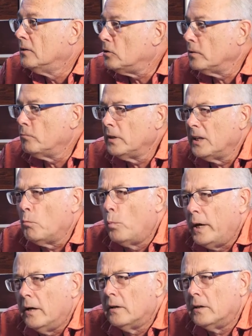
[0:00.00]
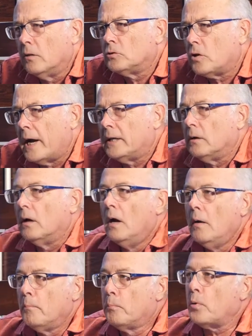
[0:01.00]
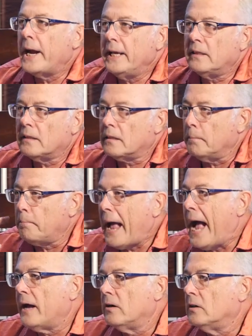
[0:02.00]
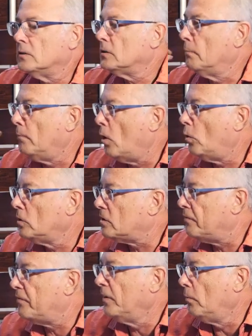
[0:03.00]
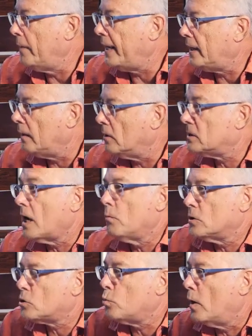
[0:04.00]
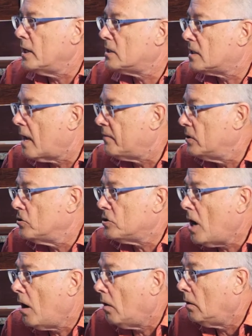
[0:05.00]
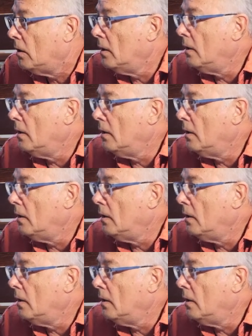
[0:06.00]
doing really weird, you know, trying to break the pattern, the molds of filmmaking because I was 27 years old.